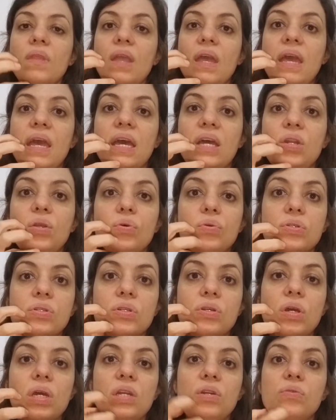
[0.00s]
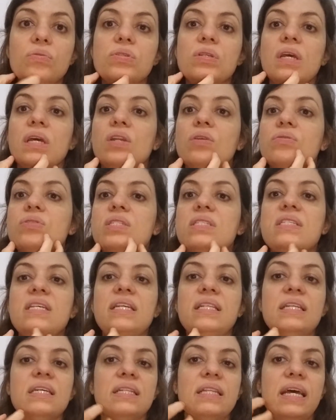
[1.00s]
and you see
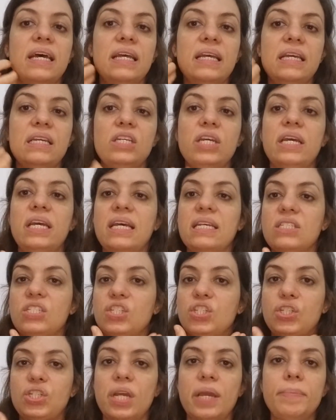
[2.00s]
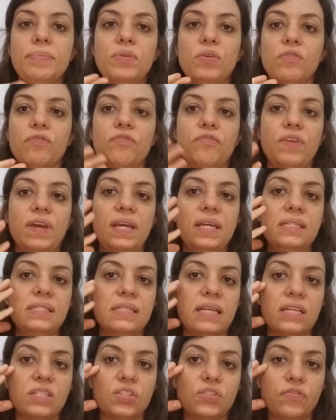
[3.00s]
that it has shaped your
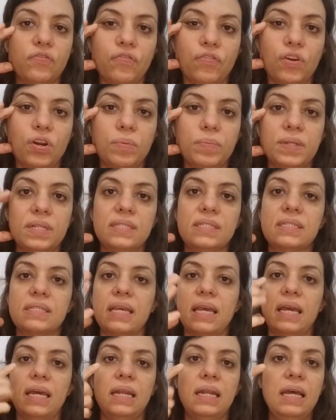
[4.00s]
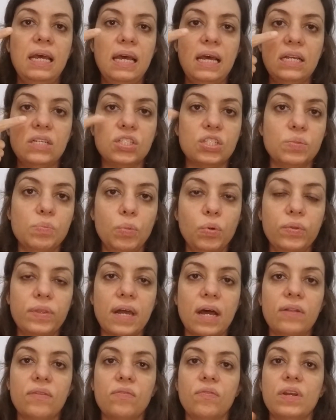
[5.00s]
face, has firmed the skin, smoothed
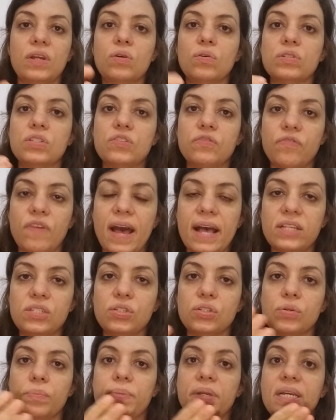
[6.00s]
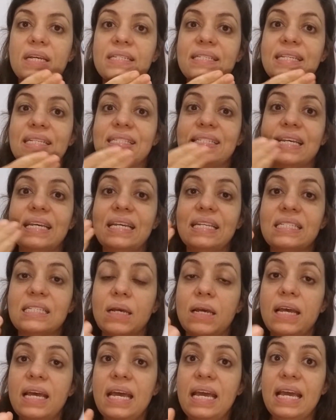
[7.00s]
out wrinkles faster because
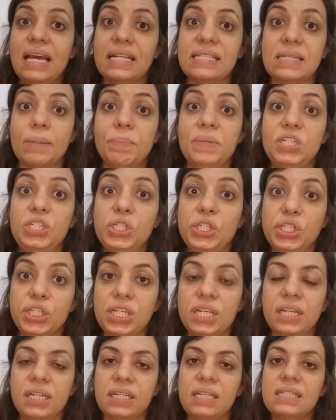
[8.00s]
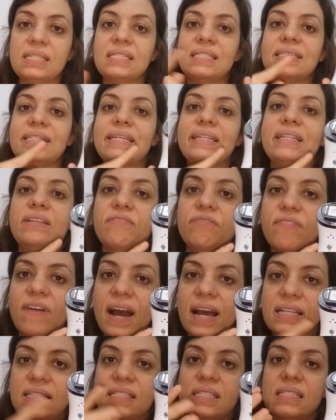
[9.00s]
it's a machine. This is a
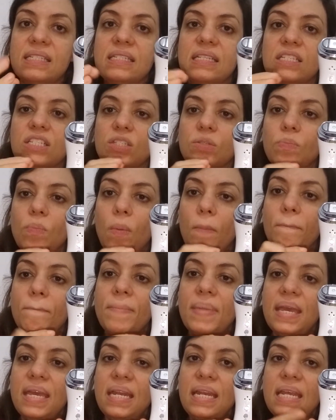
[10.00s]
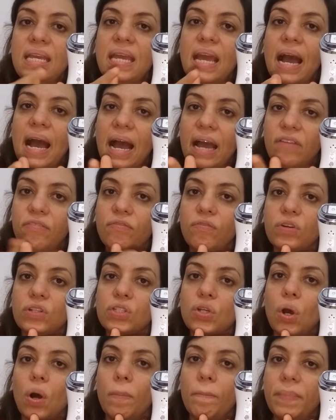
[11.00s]
device. This is a mini HIFU.
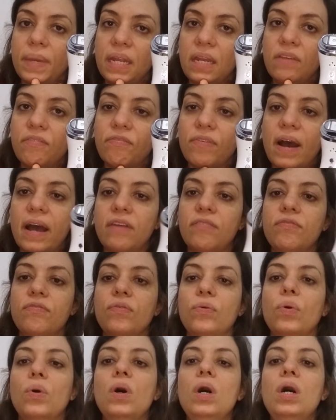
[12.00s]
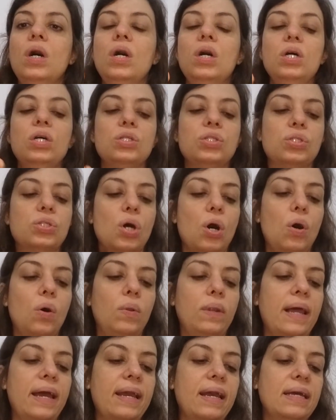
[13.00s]
It's called mini HIFU. So
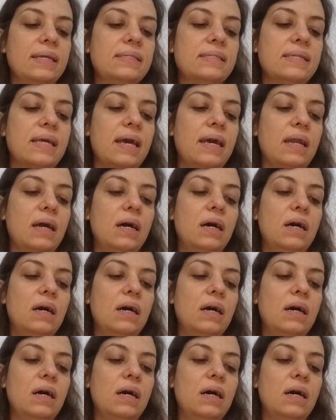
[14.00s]
like I said,